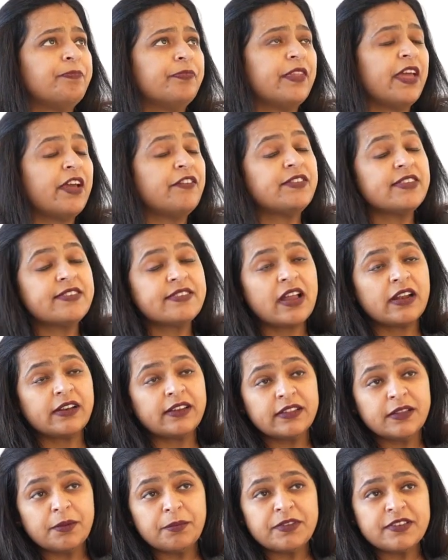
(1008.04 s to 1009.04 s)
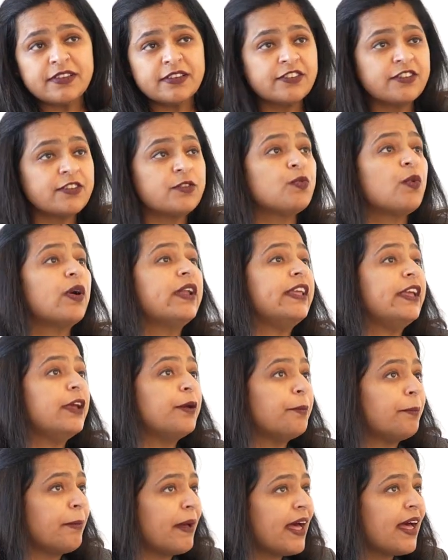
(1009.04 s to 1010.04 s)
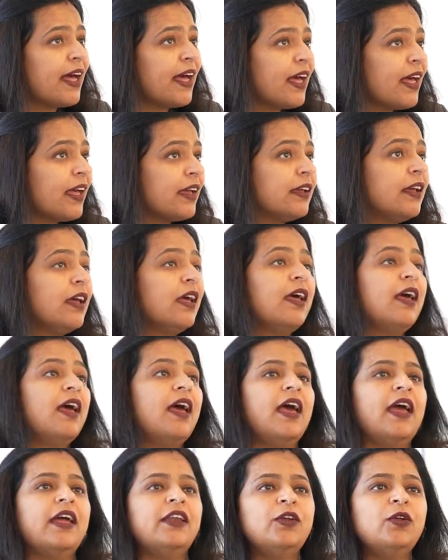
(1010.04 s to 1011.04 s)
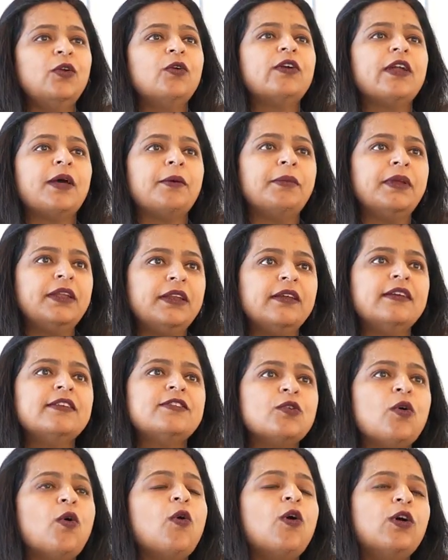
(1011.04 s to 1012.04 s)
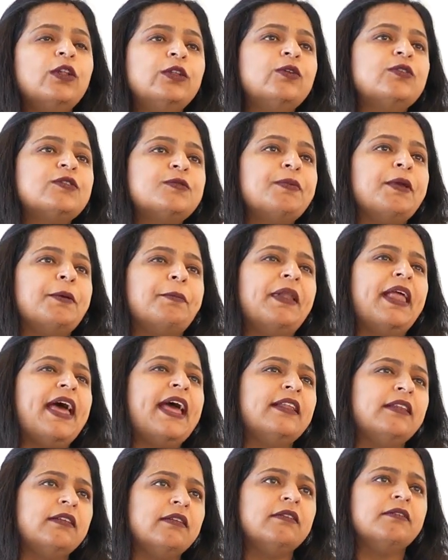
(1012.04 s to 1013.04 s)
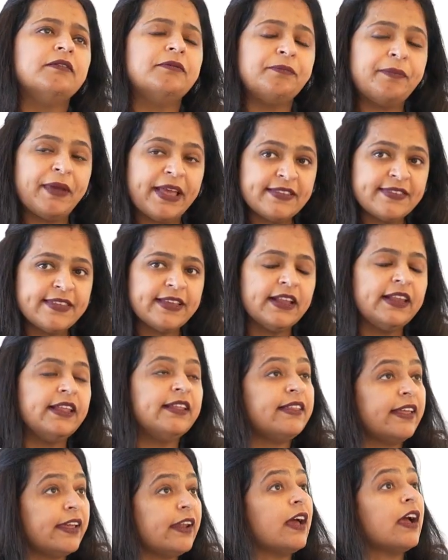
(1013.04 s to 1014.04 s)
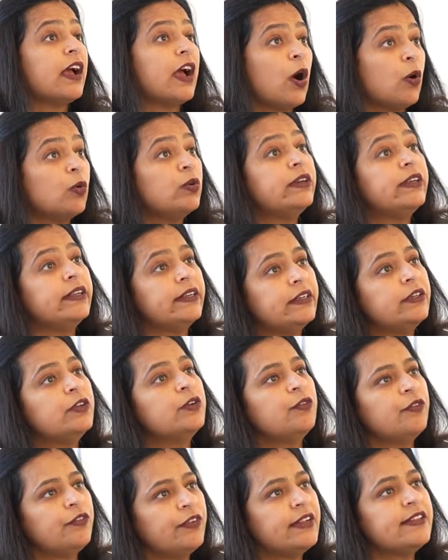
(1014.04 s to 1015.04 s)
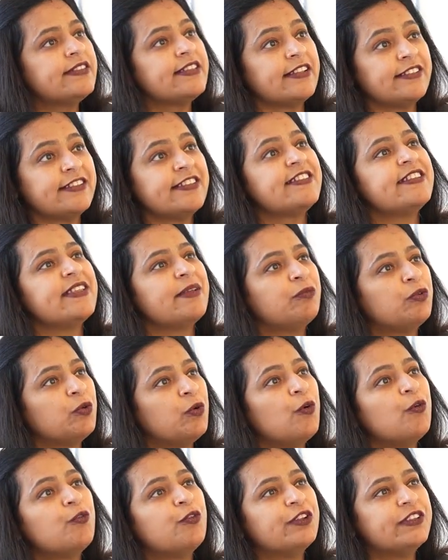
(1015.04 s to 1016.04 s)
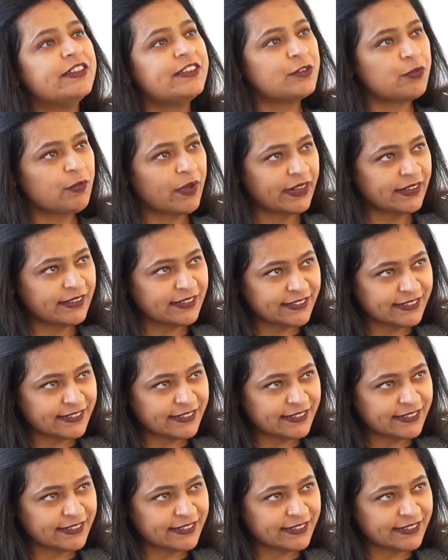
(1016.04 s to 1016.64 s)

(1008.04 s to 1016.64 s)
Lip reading: they have just started the business just 1 year back, and you know what I mean. So all those people, and basically their accountant will suggest them to go for this one.